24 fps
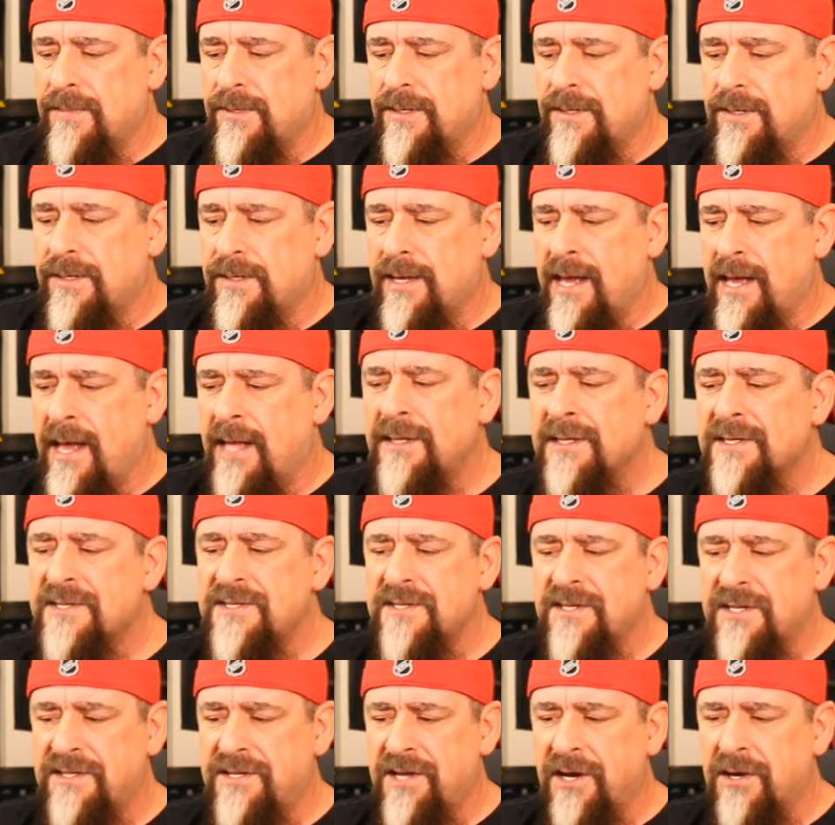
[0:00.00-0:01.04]
Alex
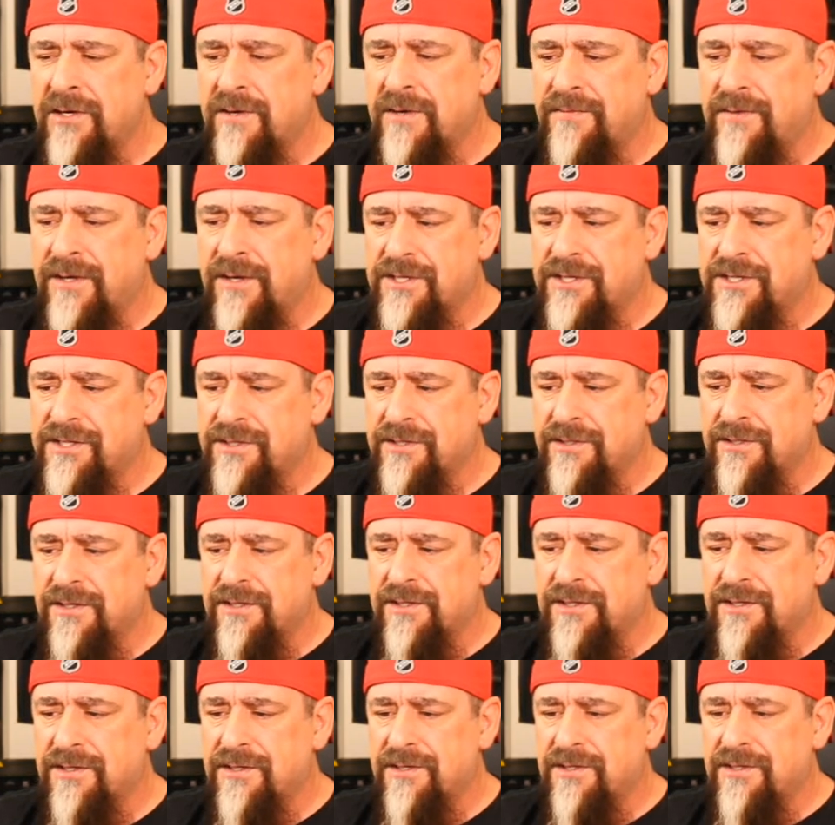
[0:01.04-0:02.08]
Nedeljkovic
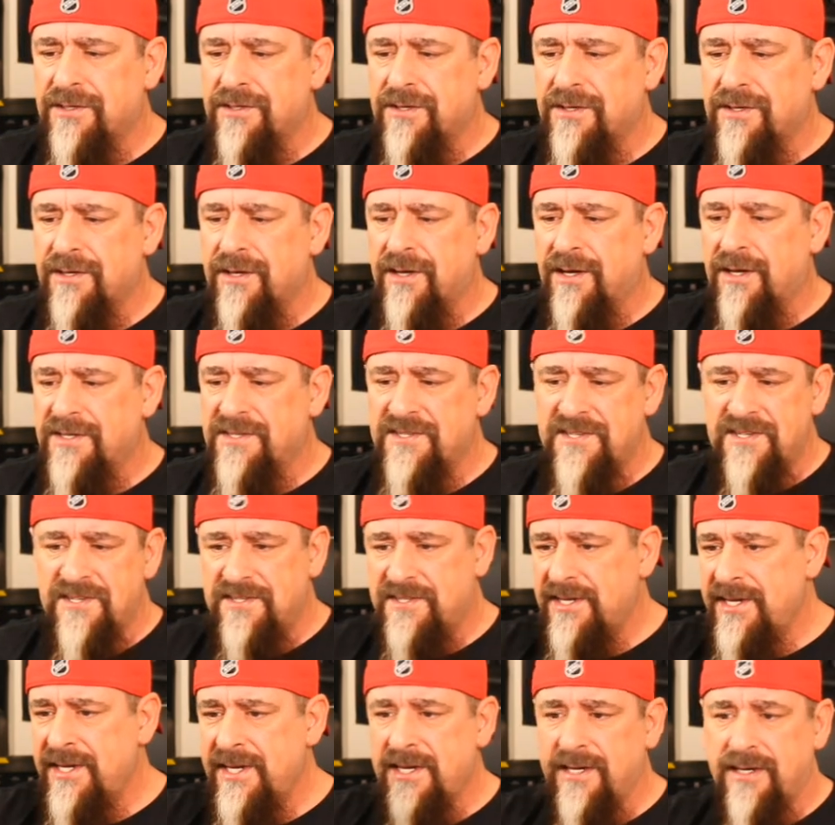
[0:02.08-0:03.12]

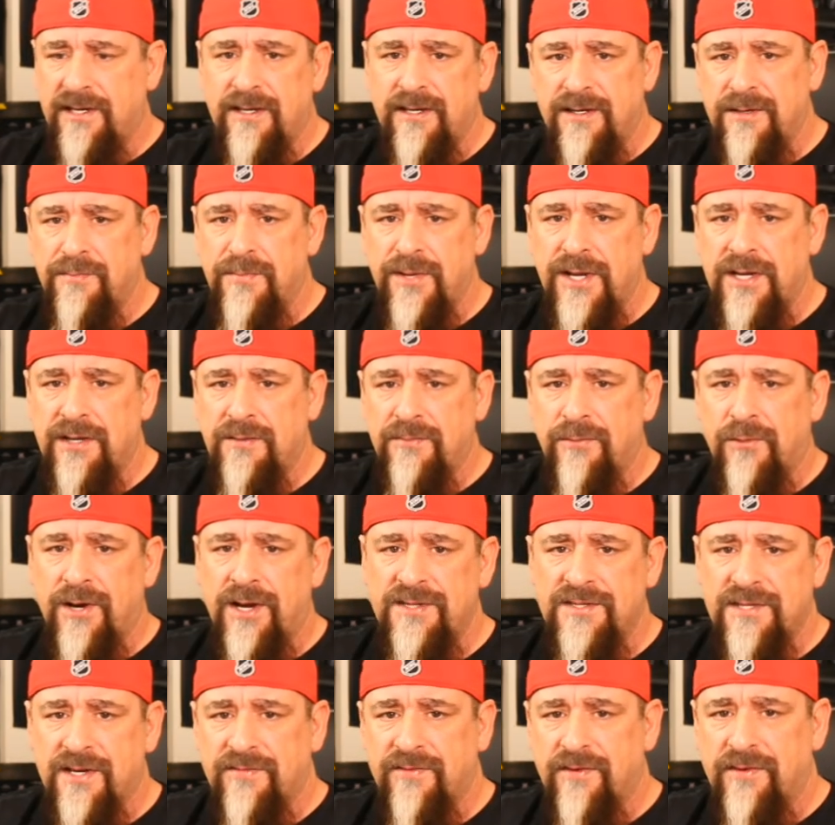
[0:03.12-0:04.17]
unseated Peter
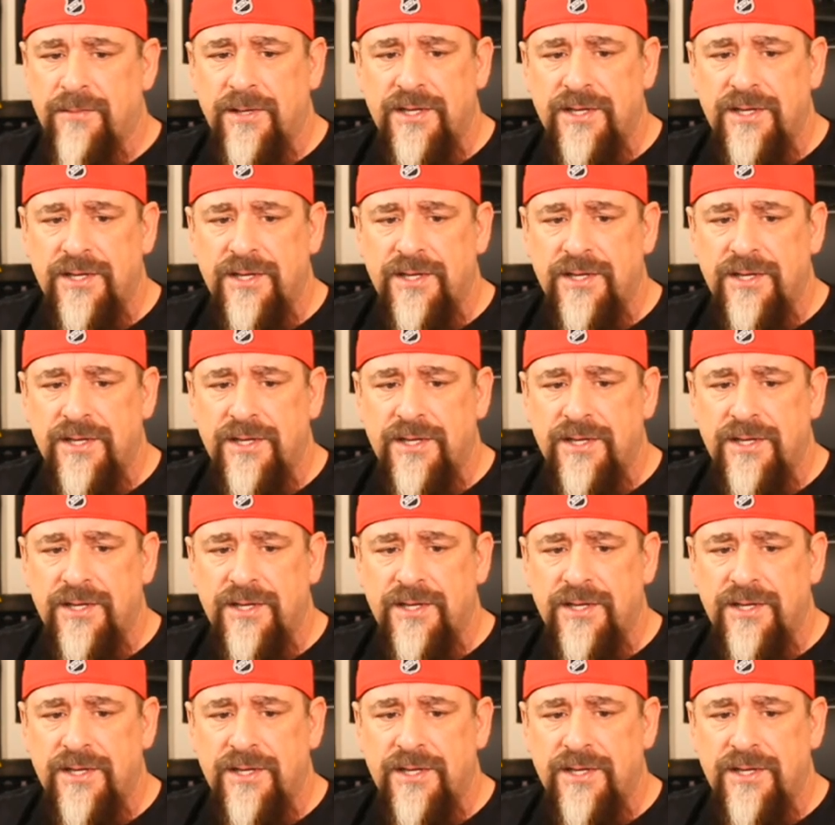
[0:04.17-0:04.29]
Mrazek from his